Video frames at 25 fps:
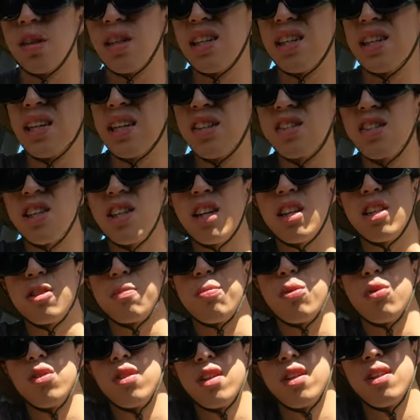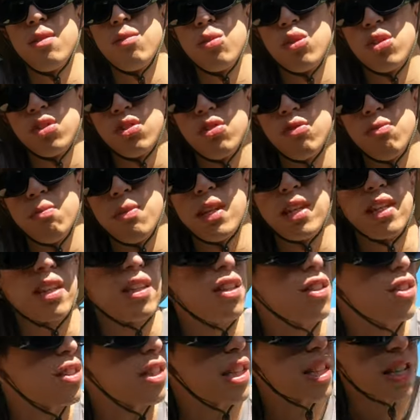I guess the last point I want to make is